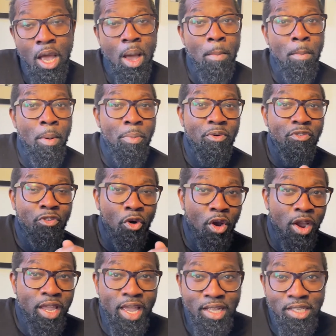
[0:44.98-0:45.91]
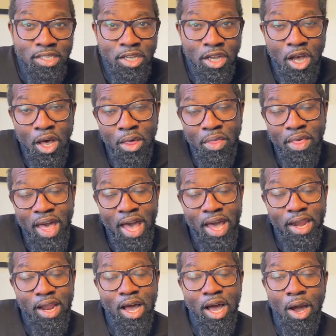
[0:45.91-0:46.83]
But before I get into all of
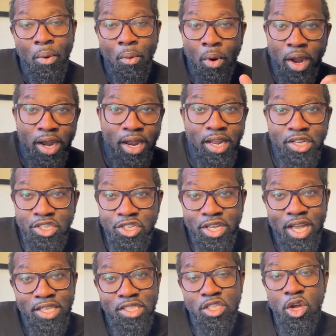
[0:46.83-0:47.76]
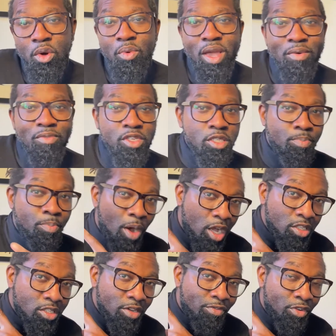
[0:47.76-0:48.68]
that, I want to let you guys know we have a
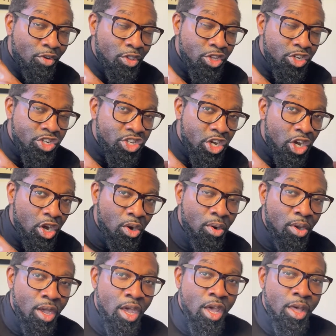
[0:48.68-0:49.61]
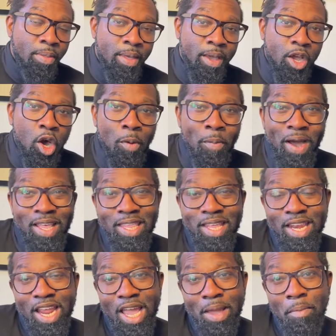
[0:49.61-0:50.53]
sponsor for the show. They go by the
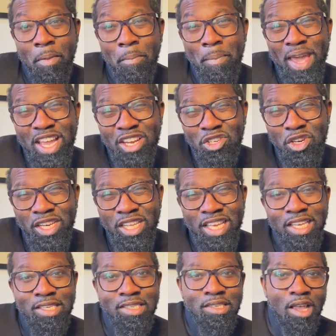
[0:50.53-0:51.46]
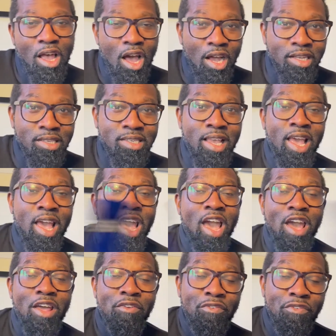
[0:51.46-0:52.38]
name of Major League Socks.
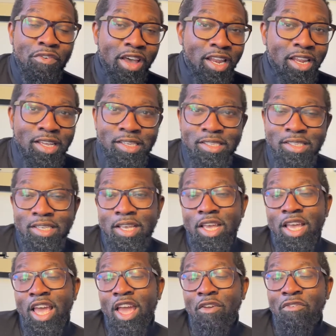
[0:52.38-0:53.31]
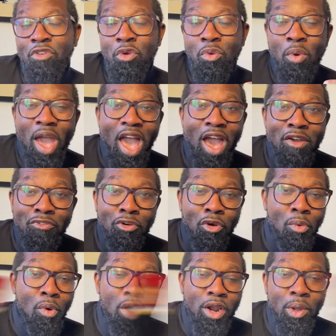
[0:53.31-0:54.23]
And fellas, if you ever
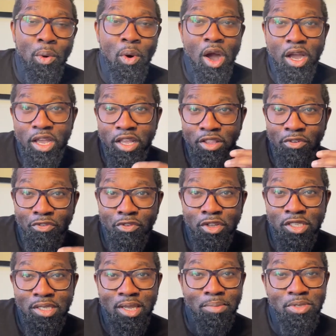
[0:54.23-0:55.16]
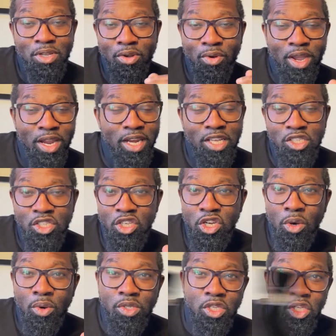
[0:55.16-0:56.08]
want to walk in the footsteps of greatness, you
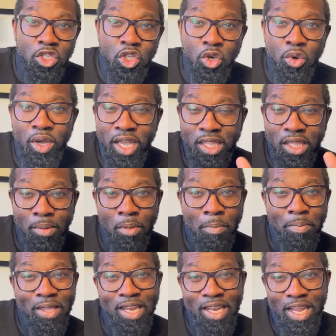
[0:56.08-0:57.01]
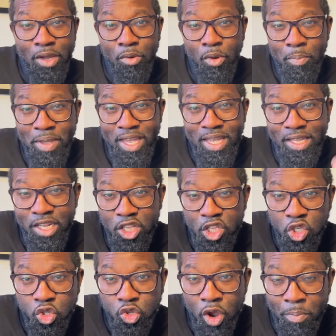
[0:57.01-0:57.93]
know what to do. Hit them up. The link will be in the
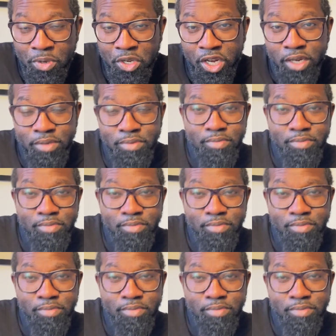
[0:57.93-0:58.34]
description.